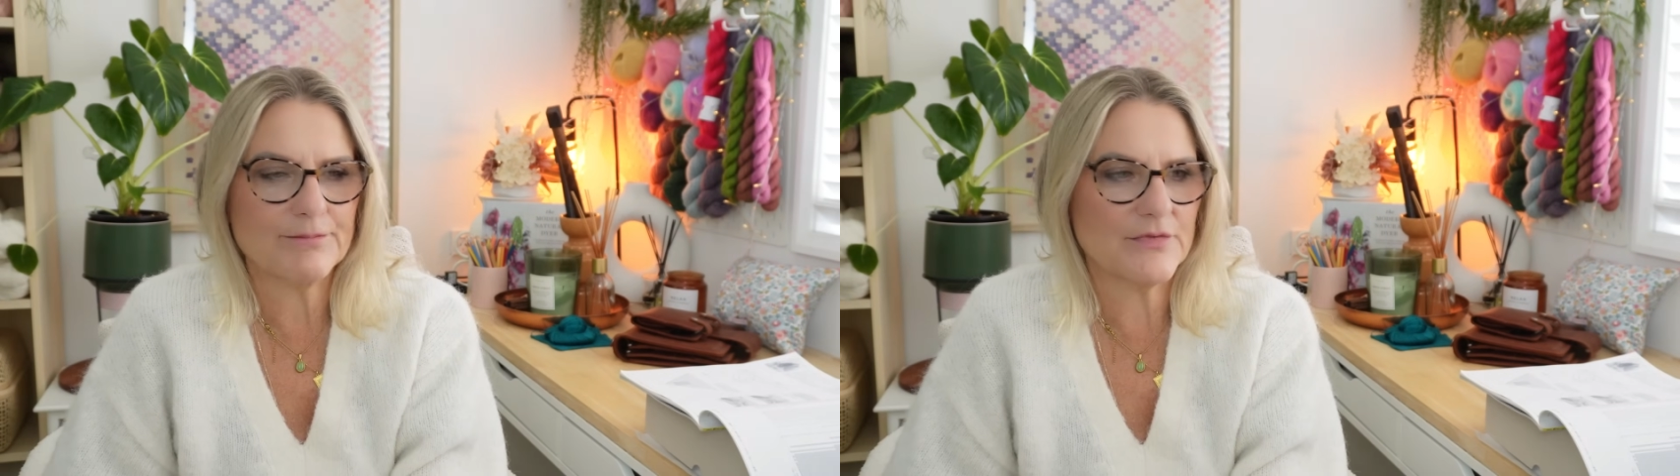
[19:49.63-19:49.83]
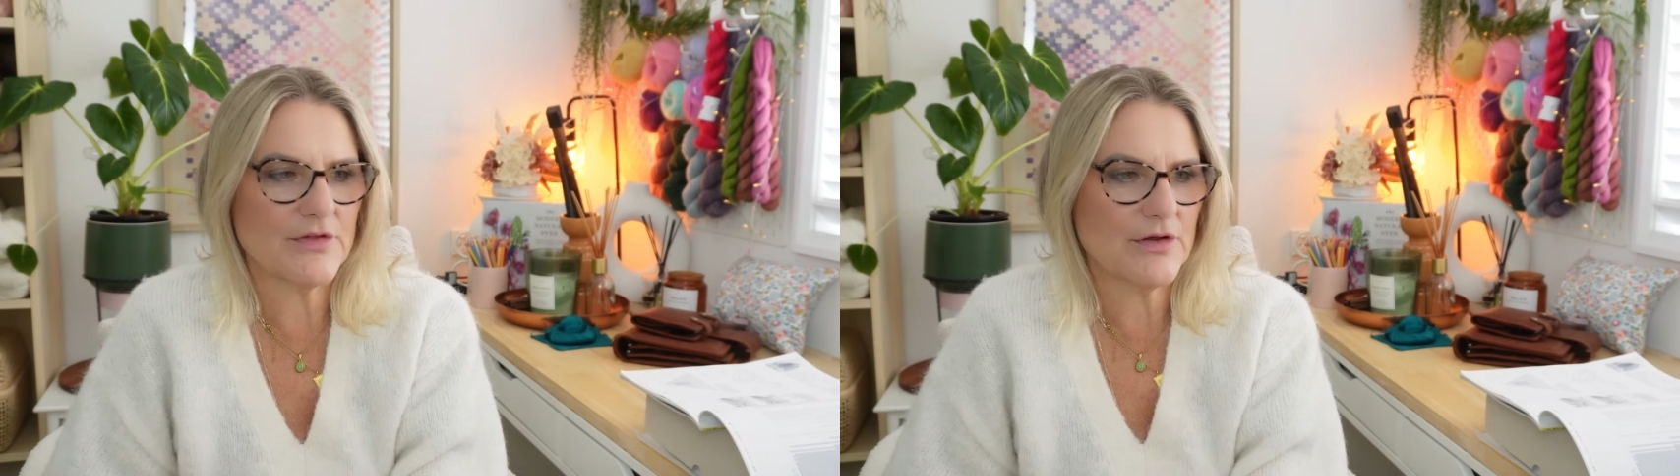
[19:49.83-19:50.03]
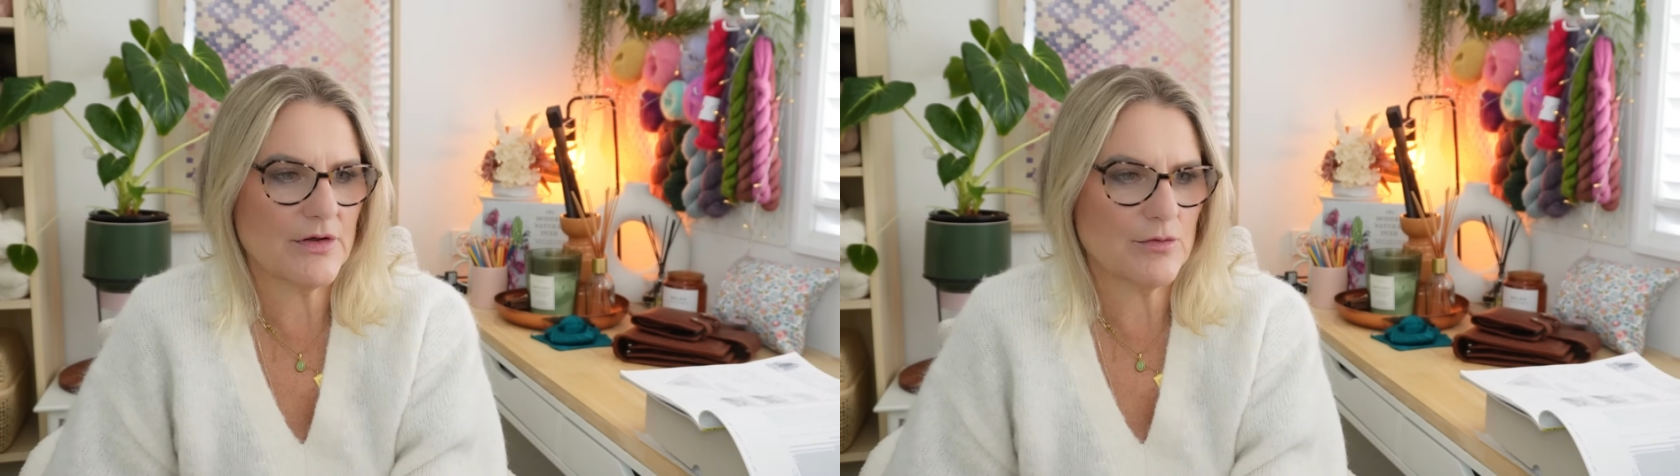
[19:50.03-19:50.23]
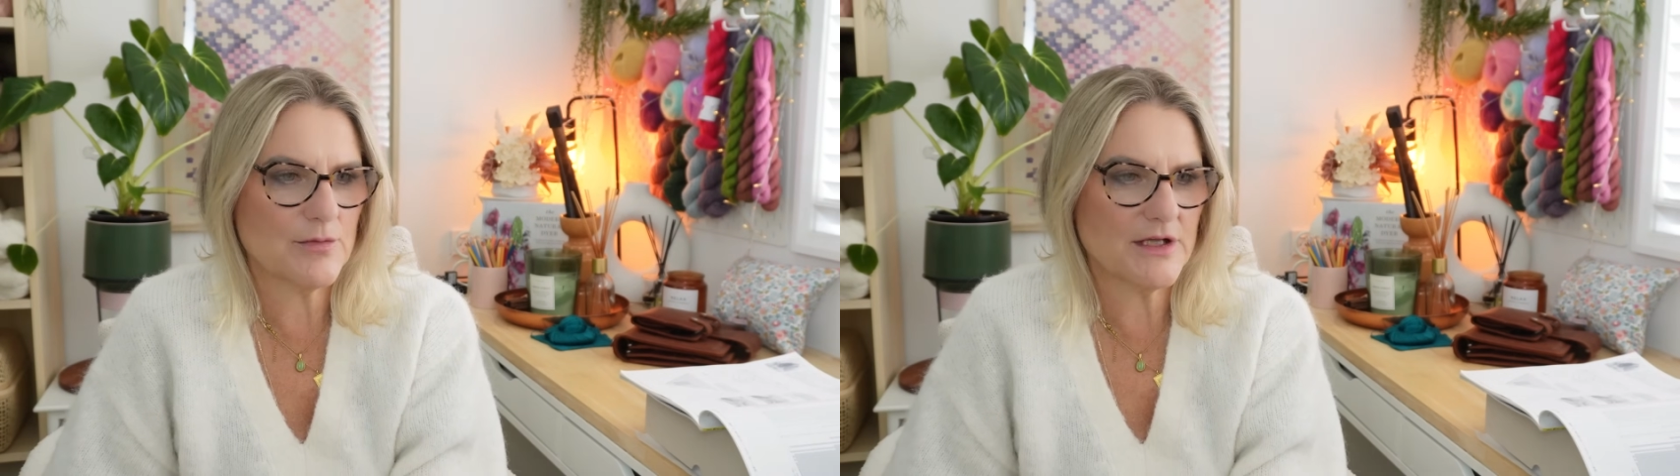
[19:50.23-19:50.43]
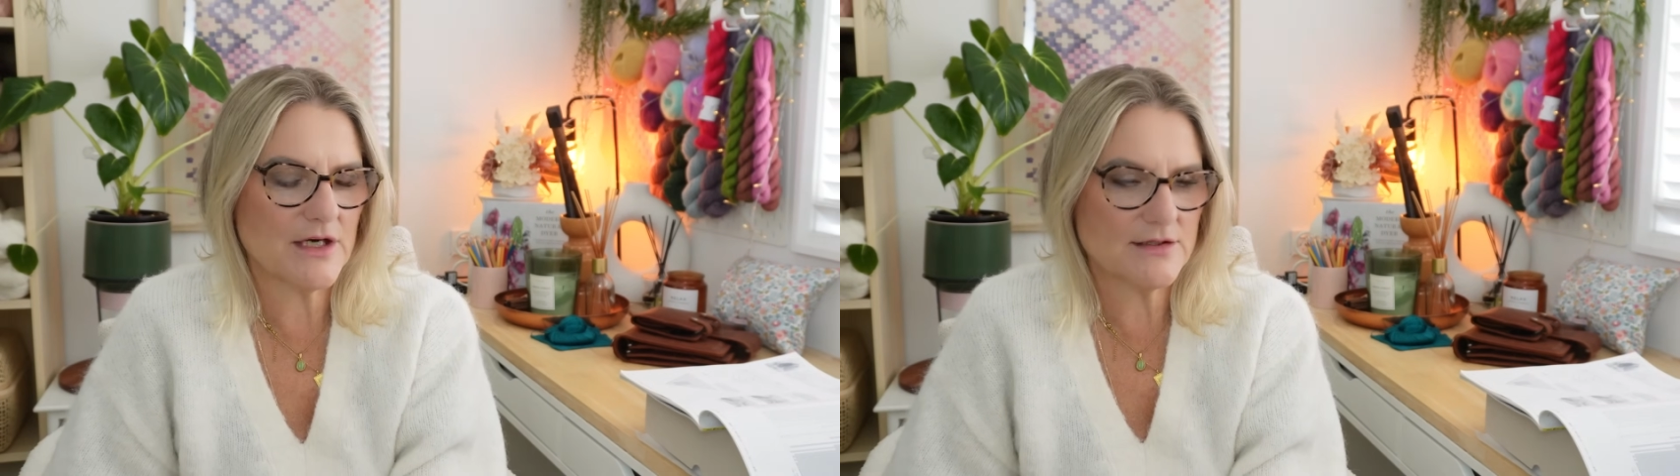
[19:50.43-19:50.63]
the
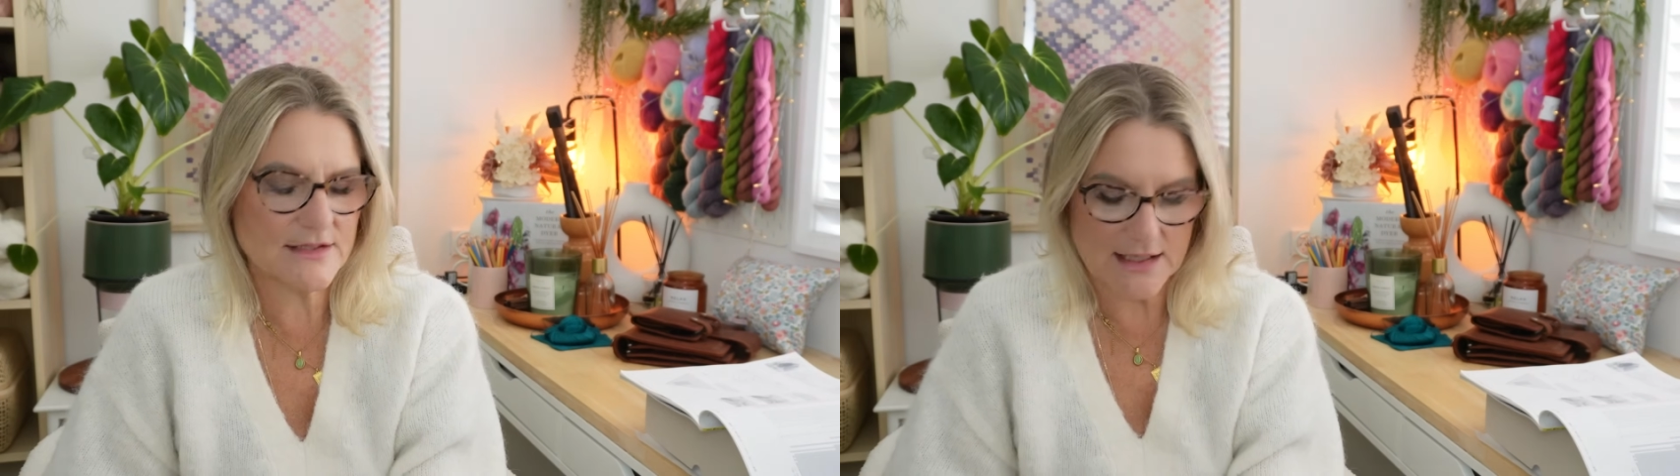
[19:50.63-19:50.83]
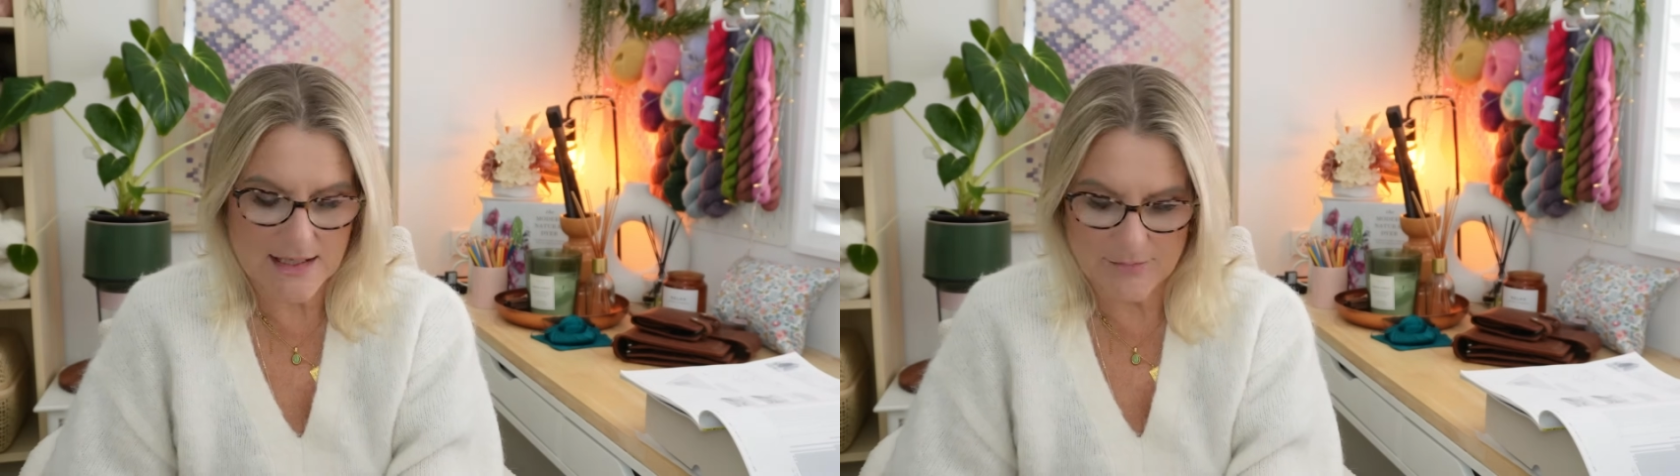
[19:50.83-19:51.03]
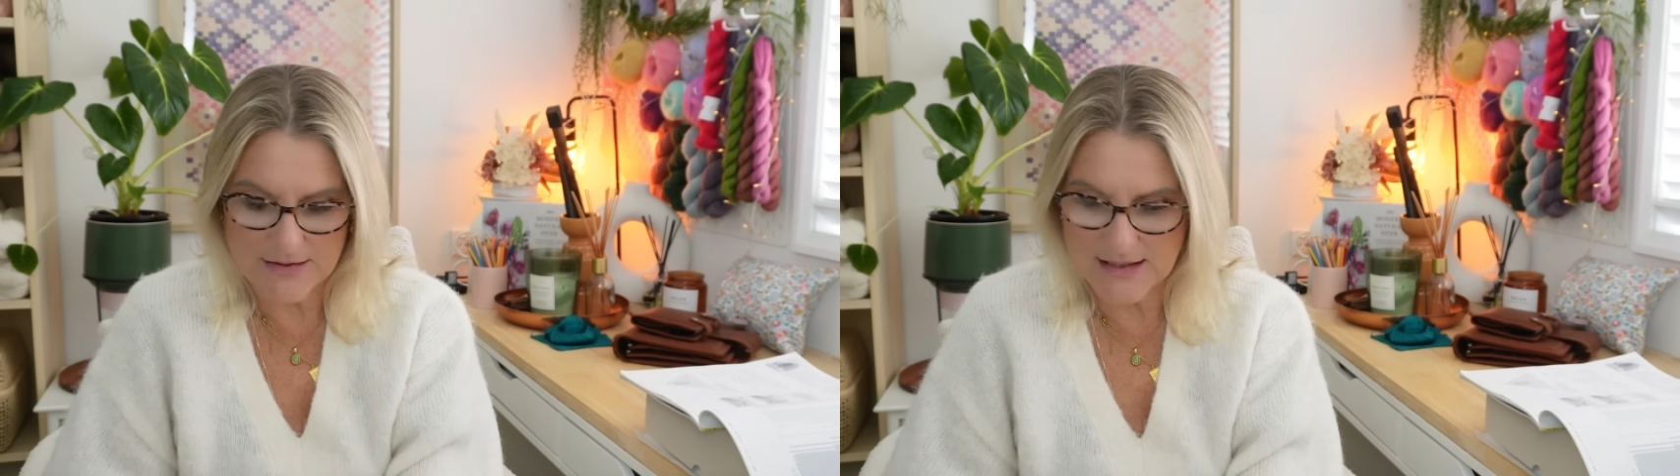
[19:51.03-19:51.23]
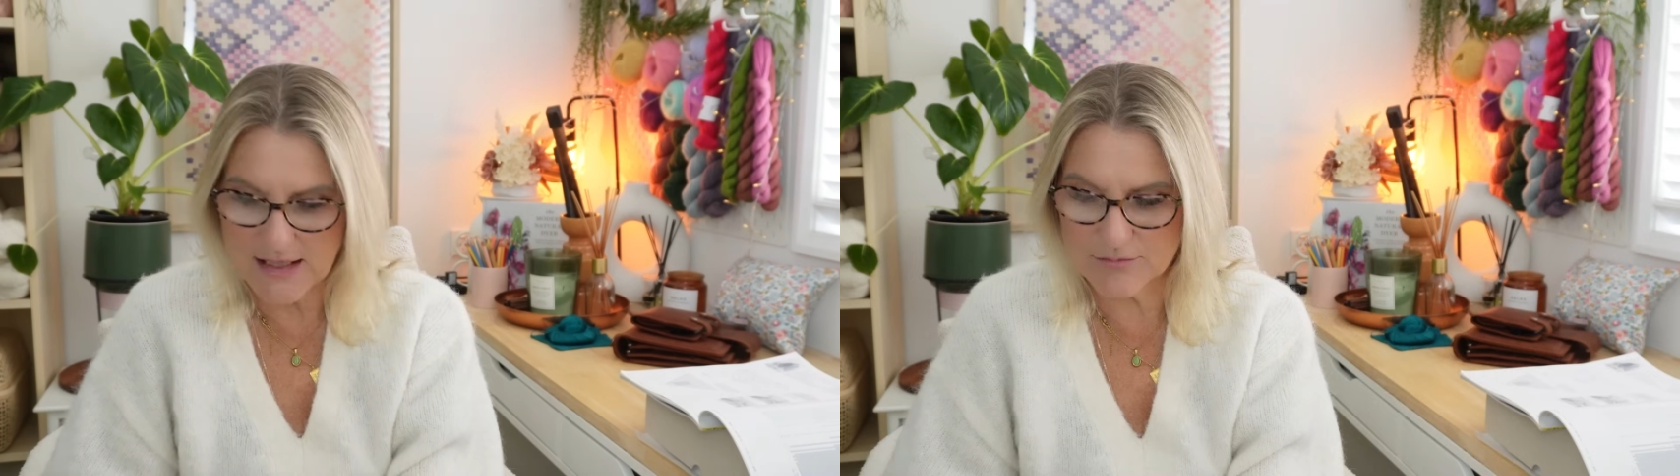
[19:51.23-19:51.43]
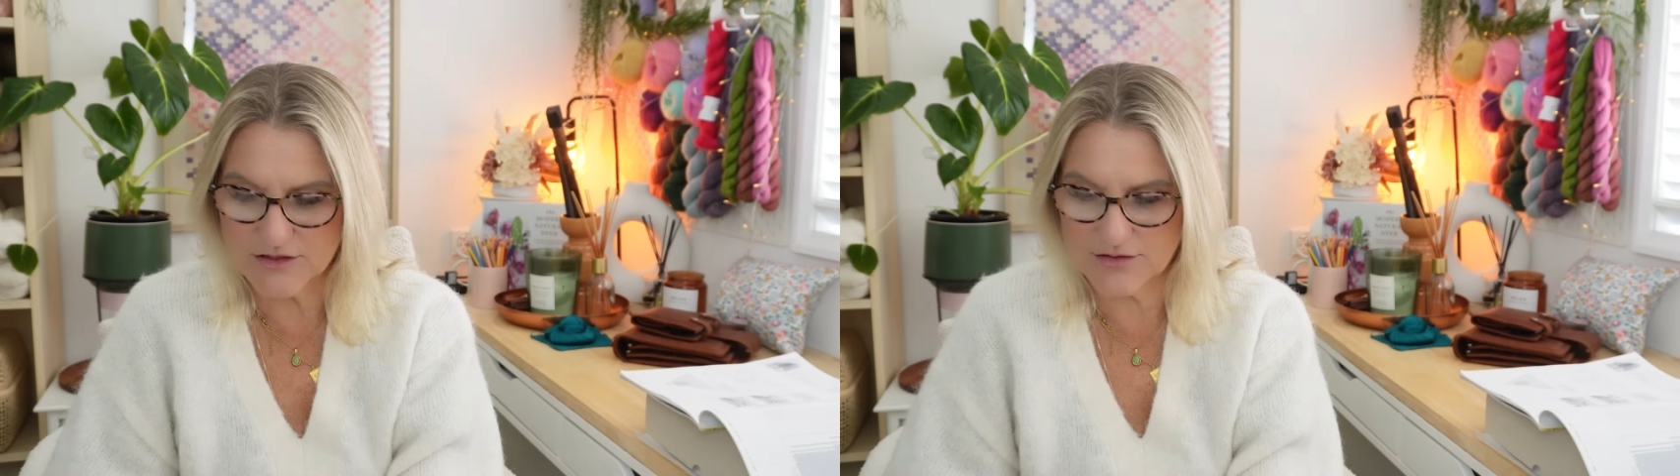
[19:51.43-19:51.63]
woman that owns that company
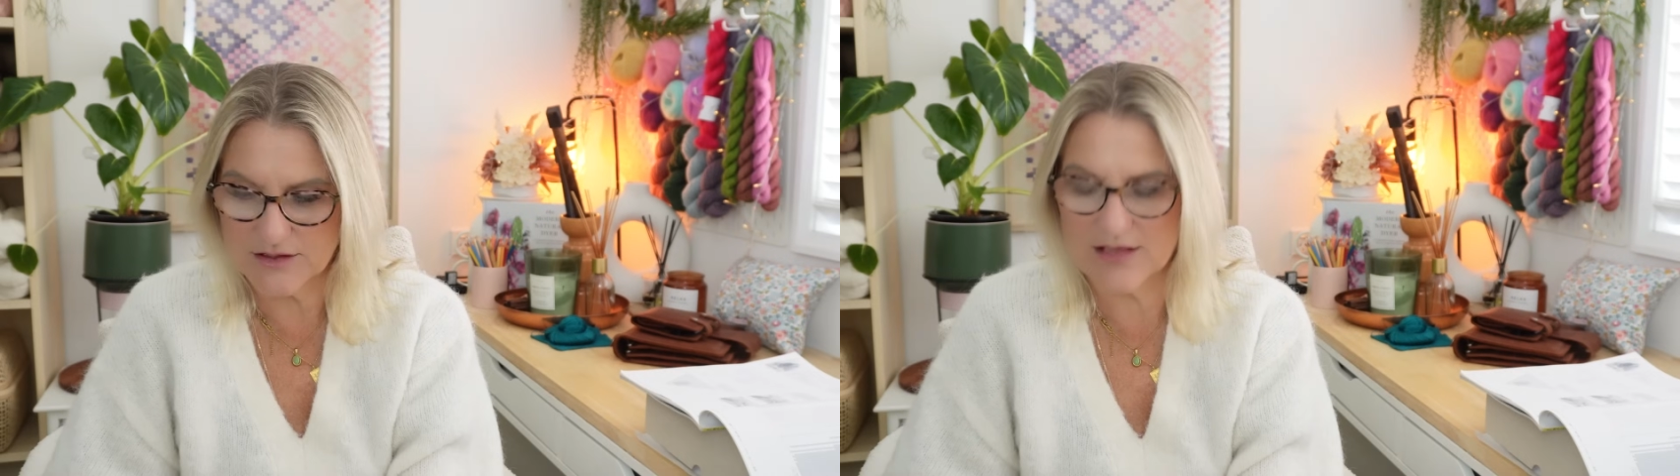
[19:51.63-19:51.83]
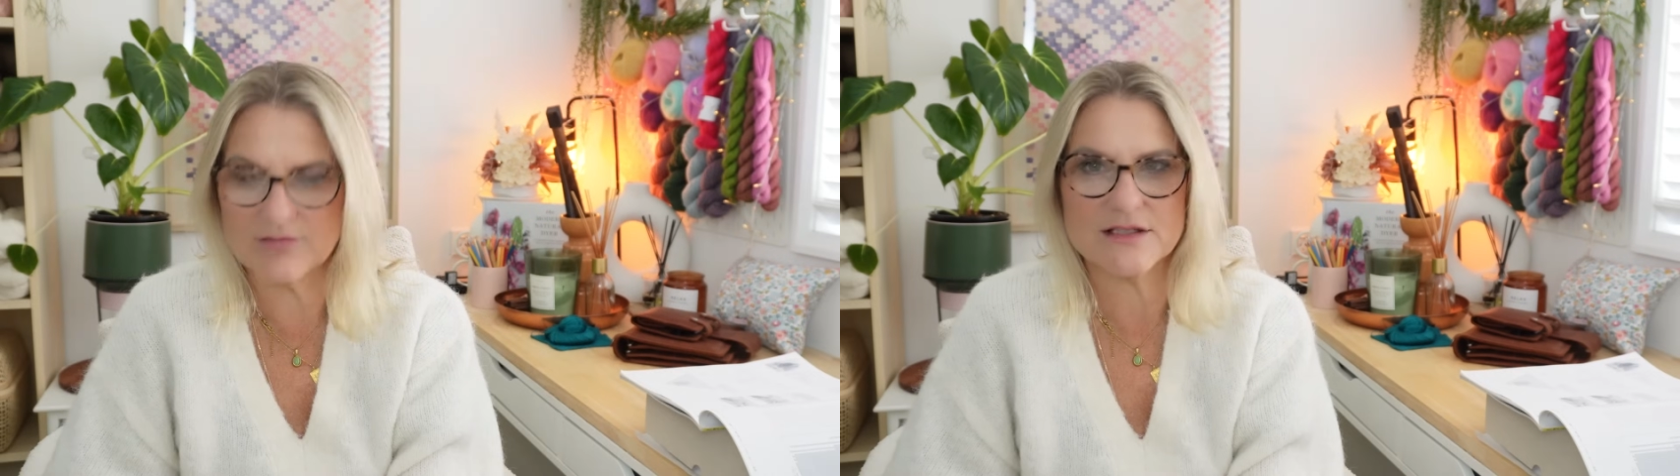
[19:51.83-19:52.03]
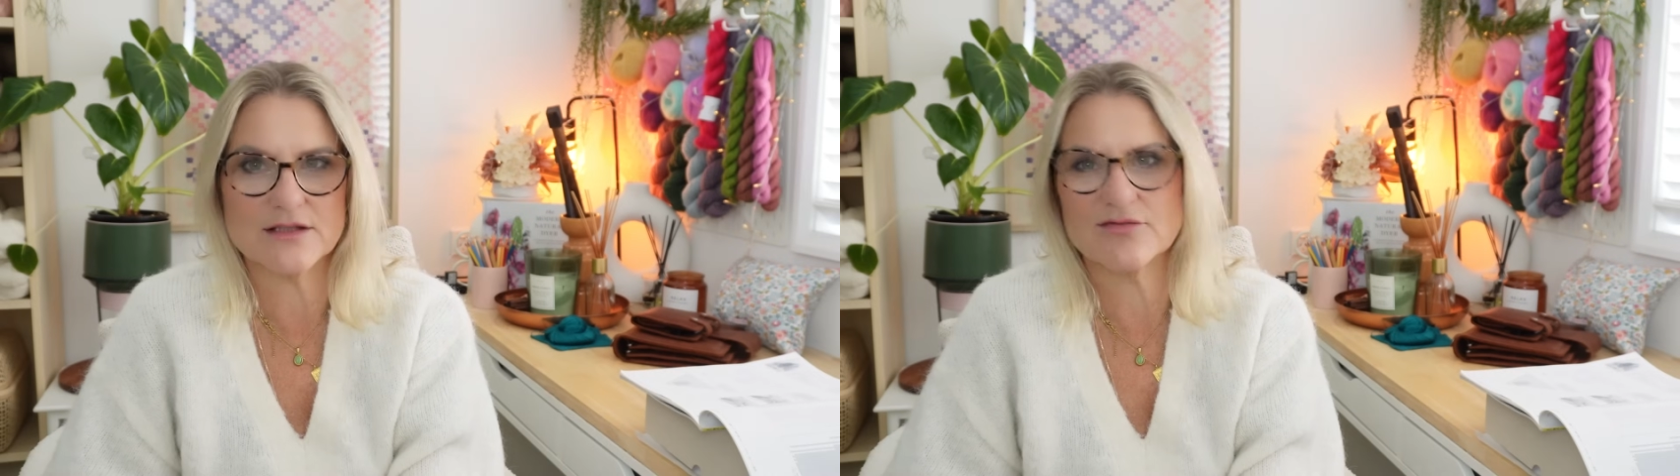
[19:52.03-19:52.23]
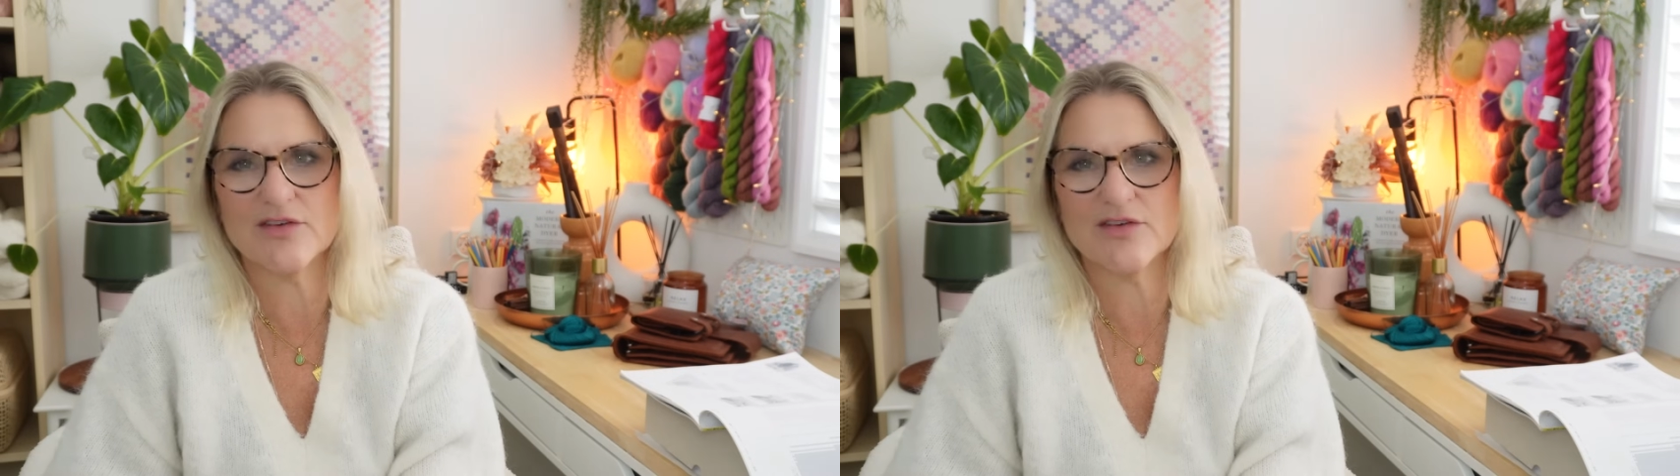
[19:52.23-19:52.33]
comes on and gives a